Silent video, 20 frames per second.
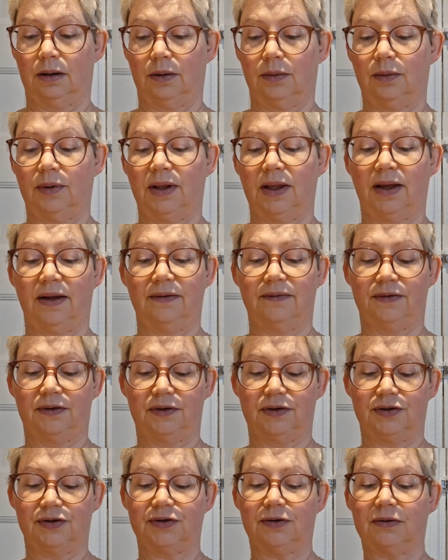We have
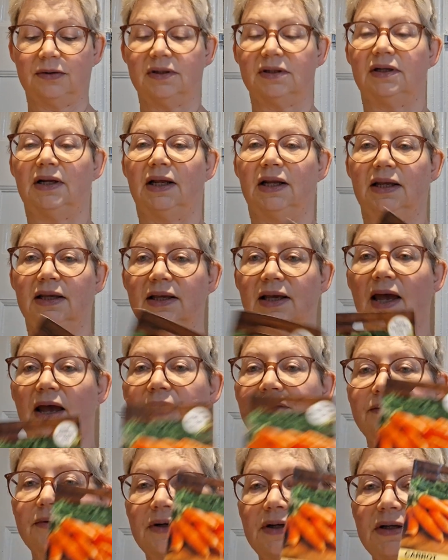a Chantenay
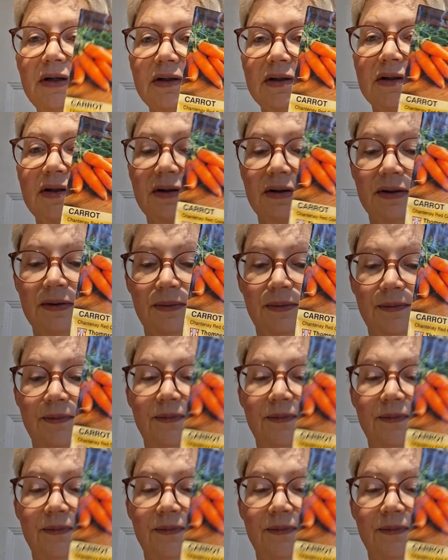carrot.